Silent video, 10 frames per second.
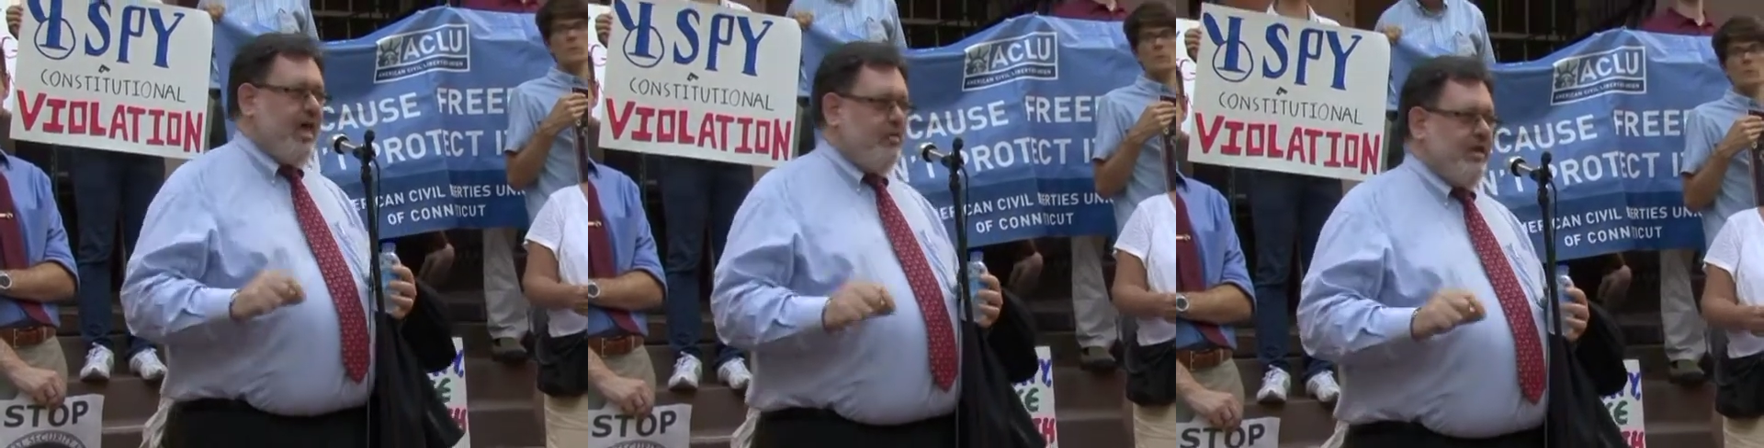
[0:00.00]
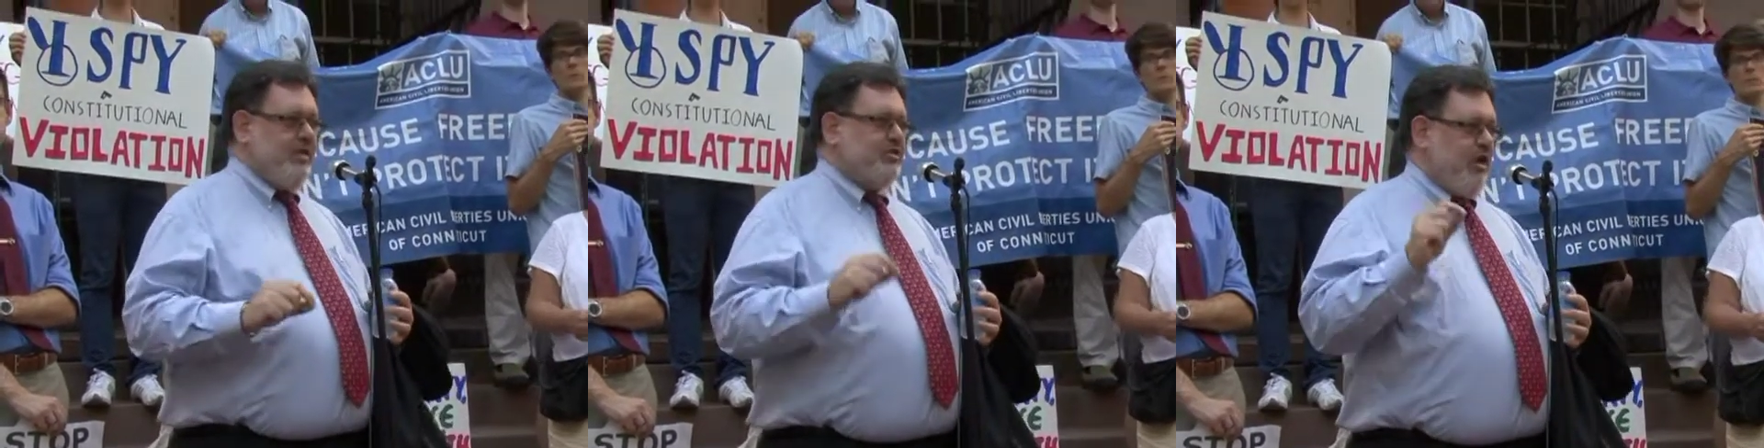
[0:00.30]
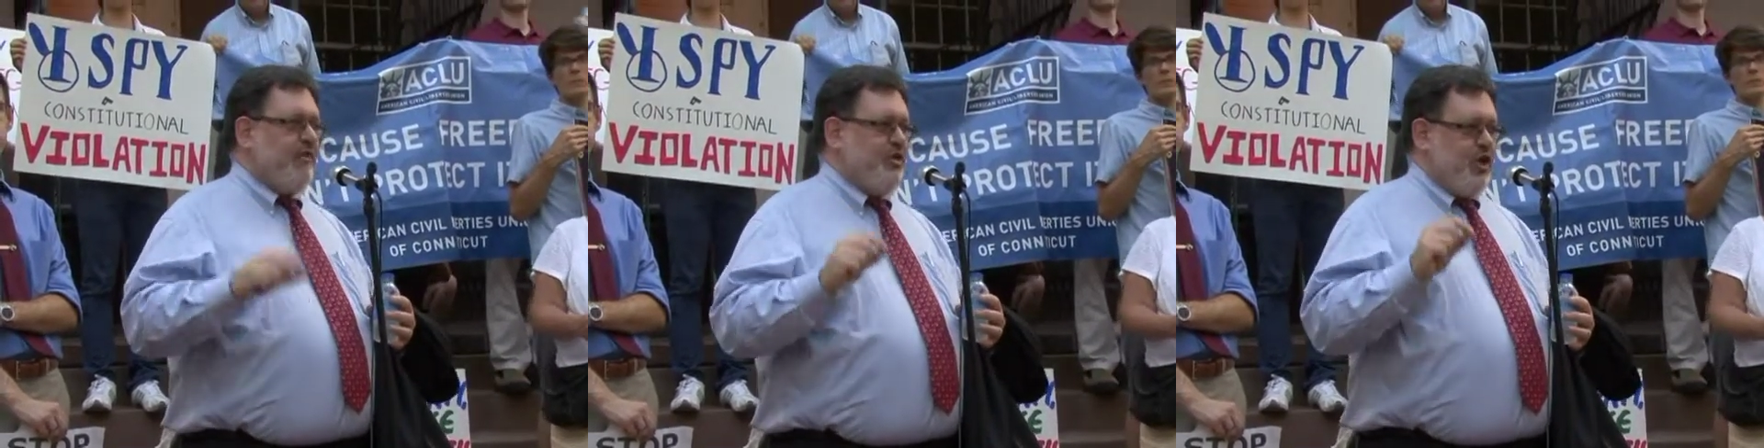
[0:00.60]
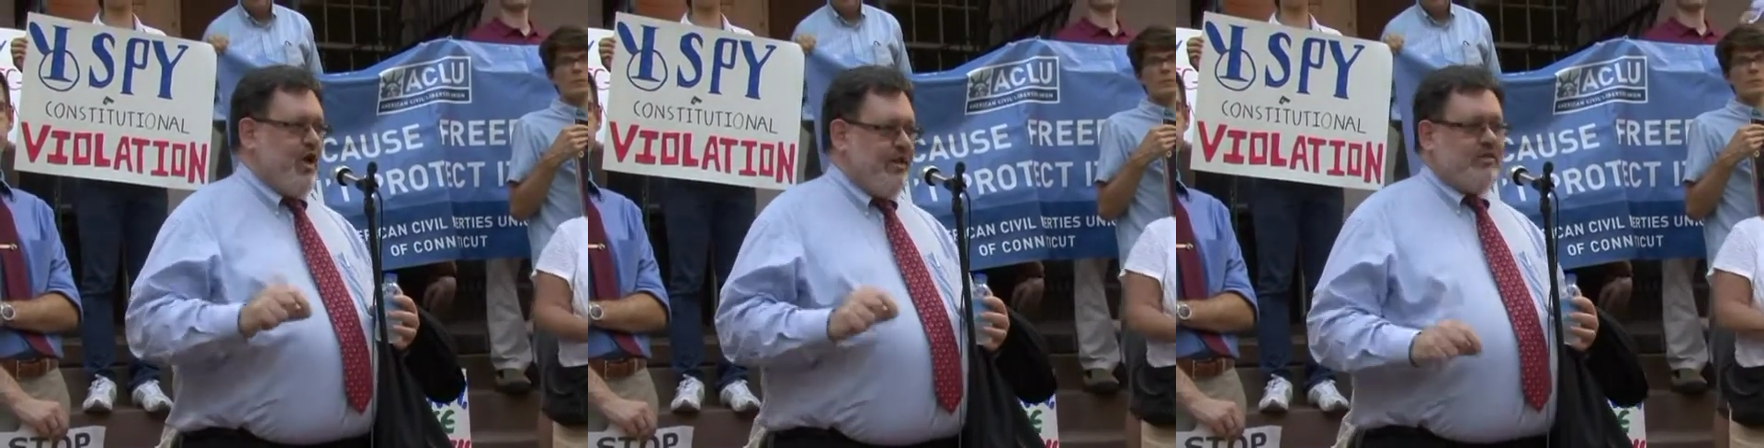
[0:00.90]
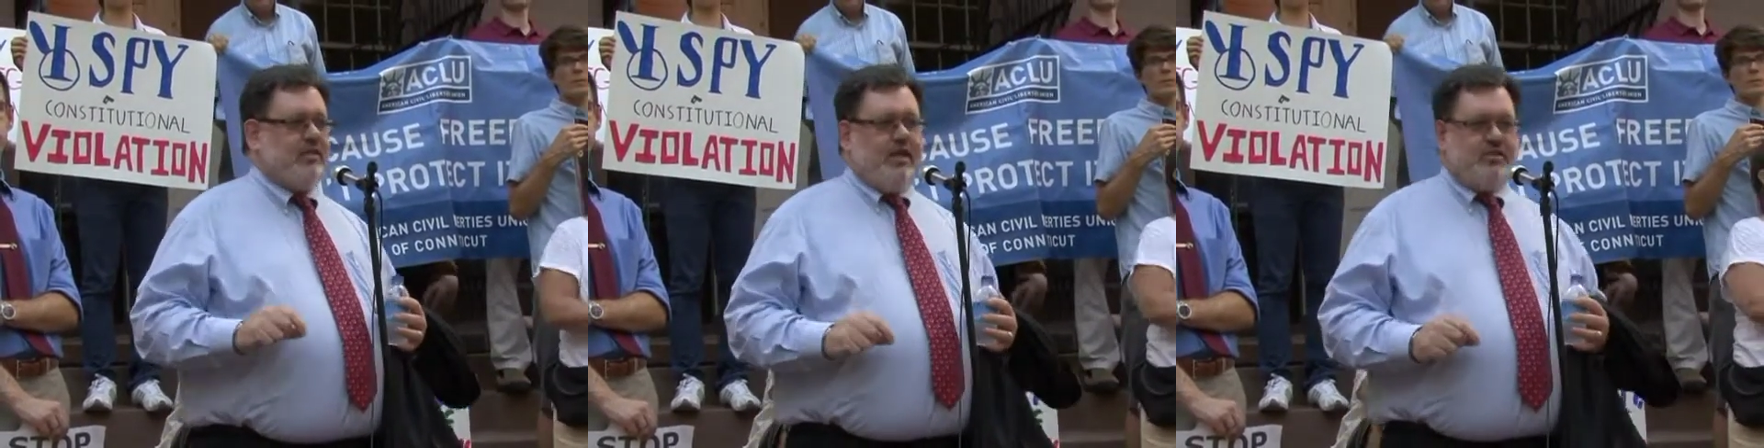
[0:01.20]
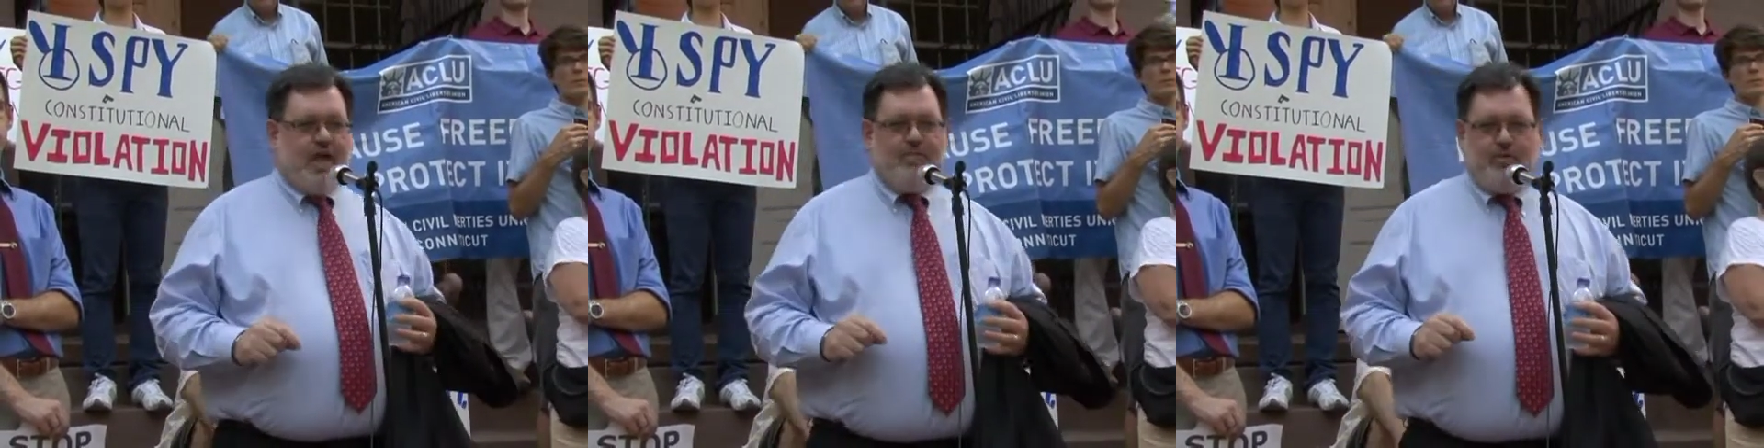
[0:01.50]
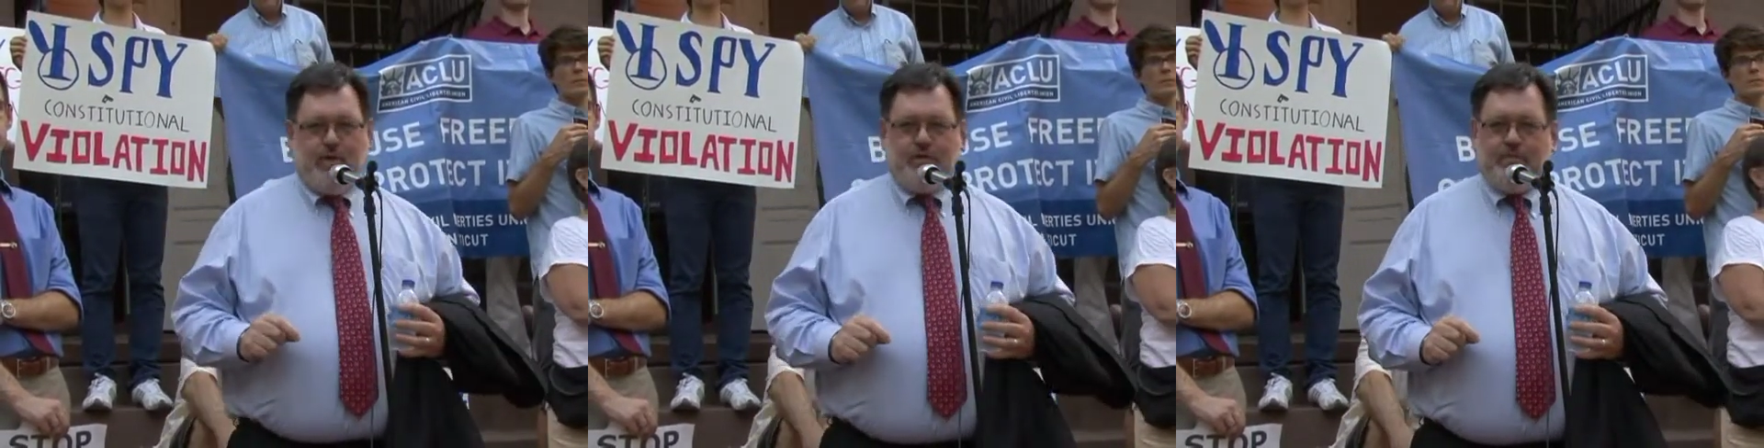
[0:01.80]
enemies of the United States
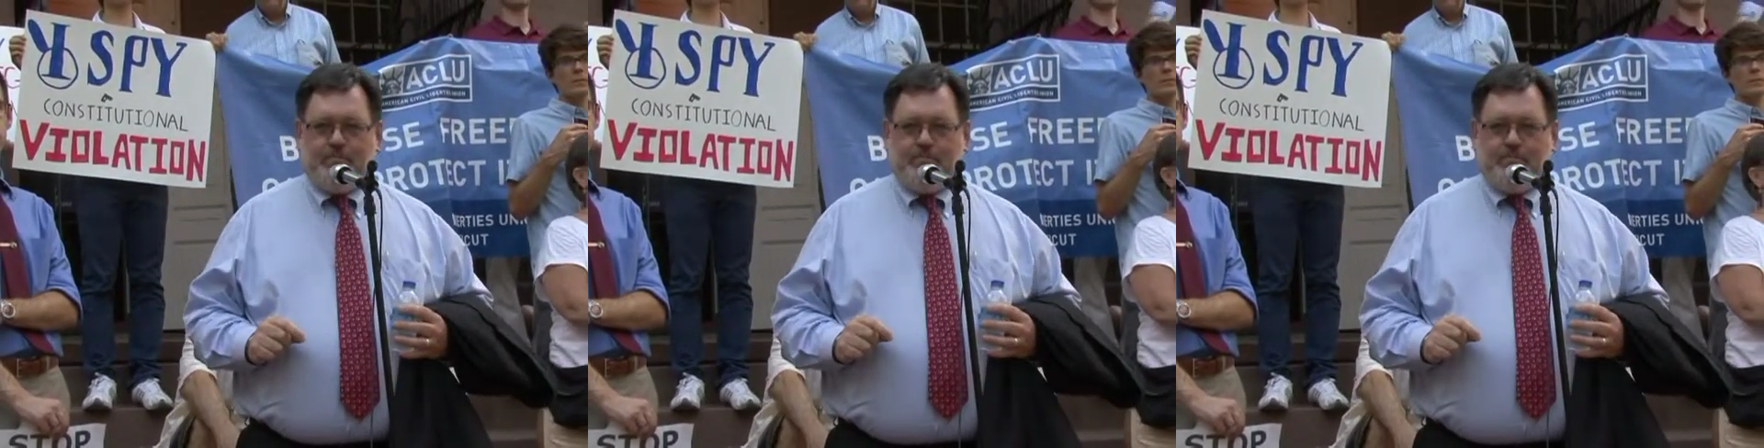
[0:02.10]
government.